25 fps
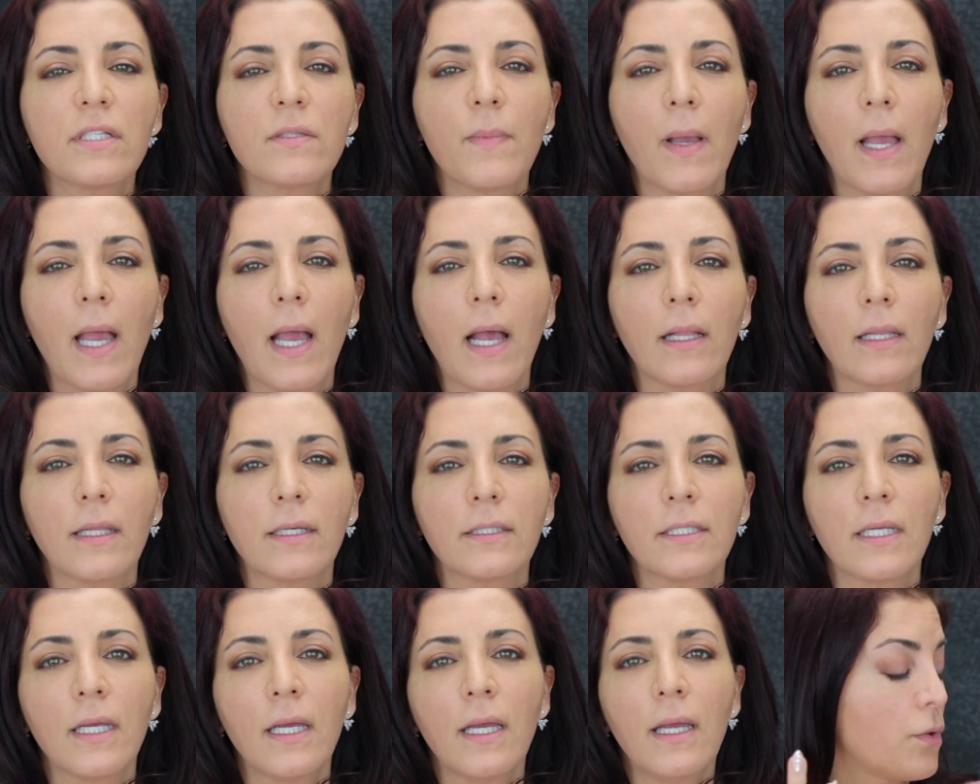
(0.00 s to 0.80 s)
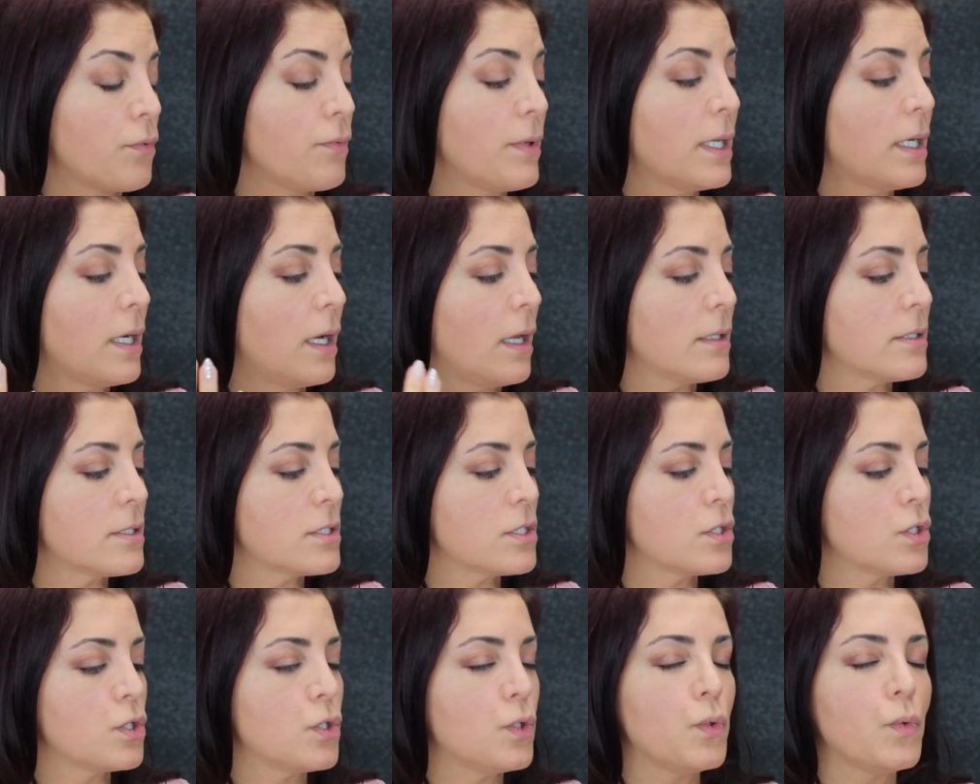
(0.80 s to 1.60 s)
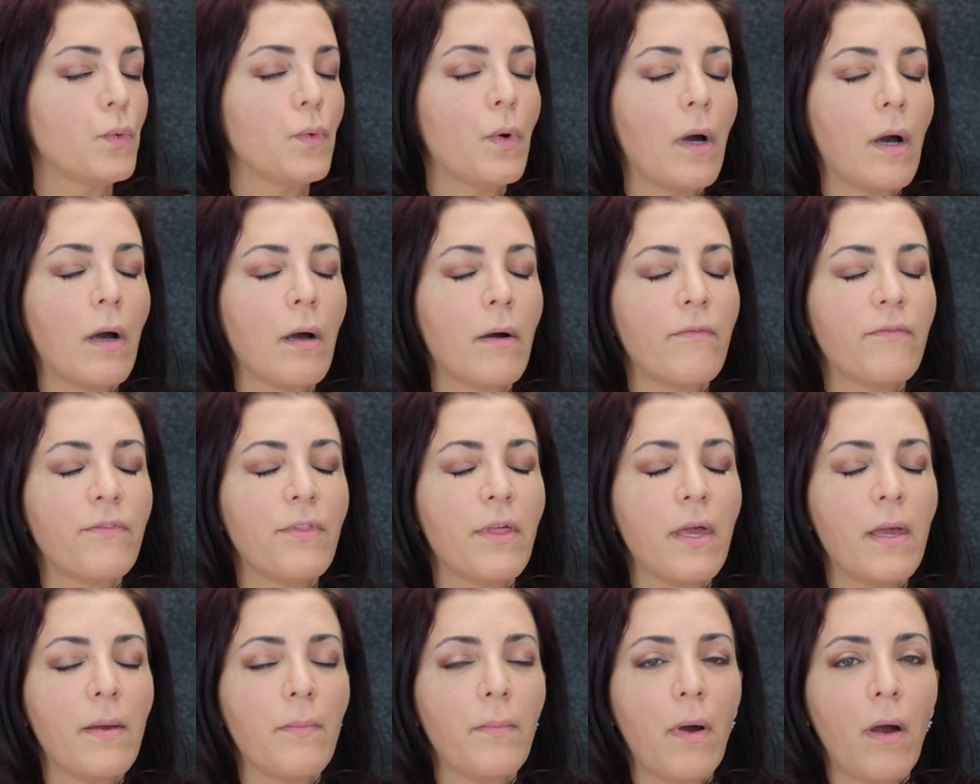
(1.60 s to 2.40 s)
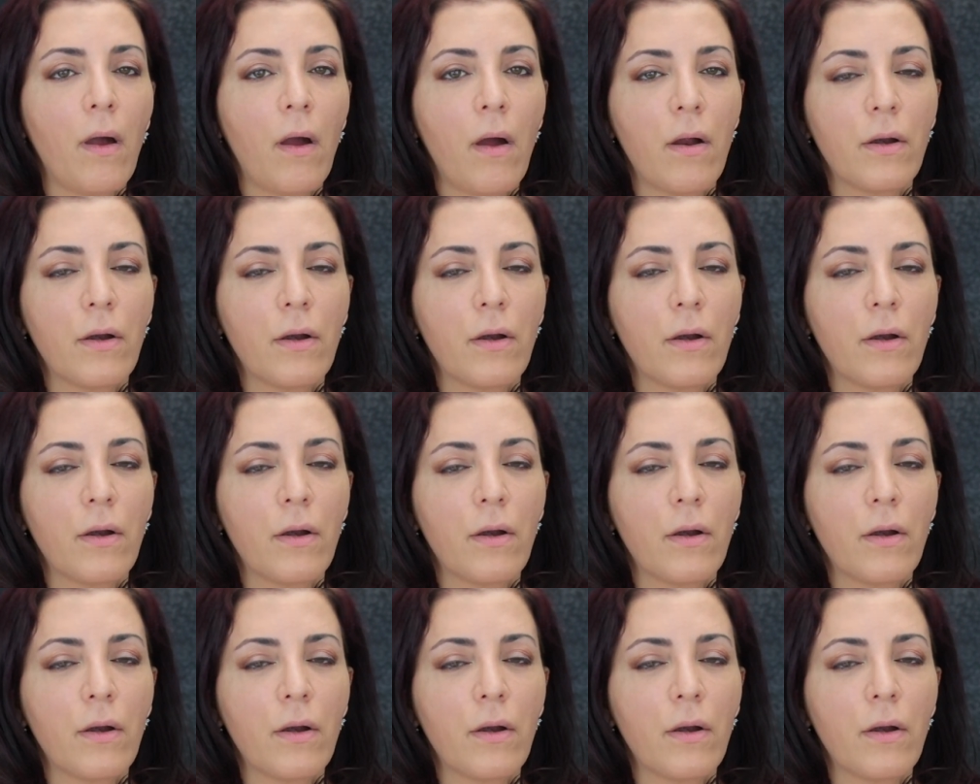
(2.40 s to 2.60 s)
this palette. 3 colors, 2 of them